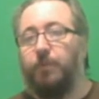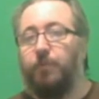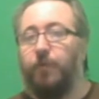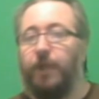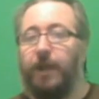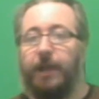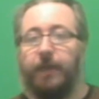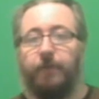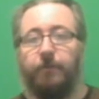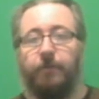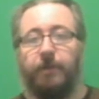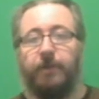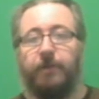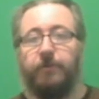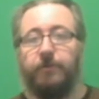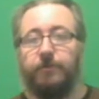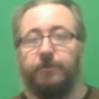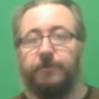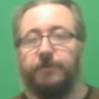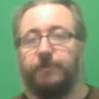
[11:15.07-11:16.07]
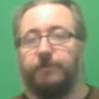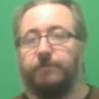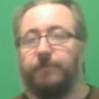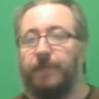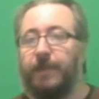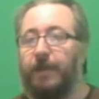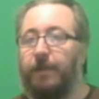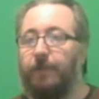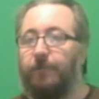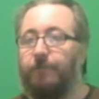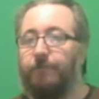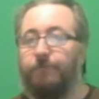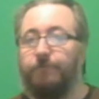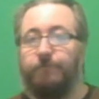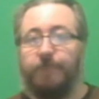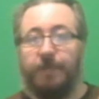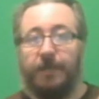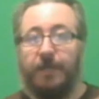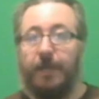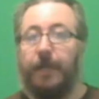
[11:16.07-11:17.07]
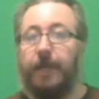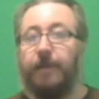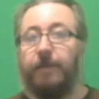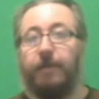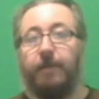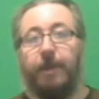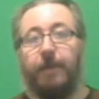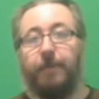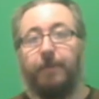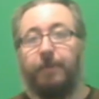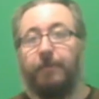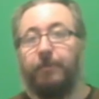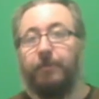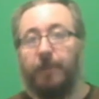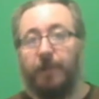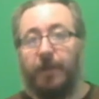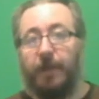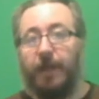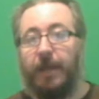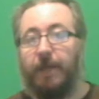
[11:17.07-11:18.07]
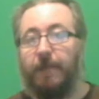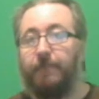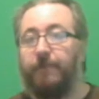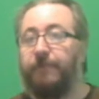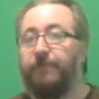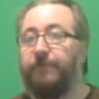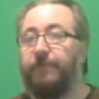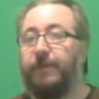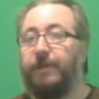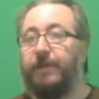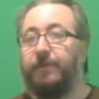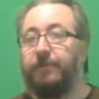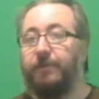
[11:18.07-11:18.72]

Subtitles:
Ryan Reynolds. Now, again, a lot of people are going to hate me for that.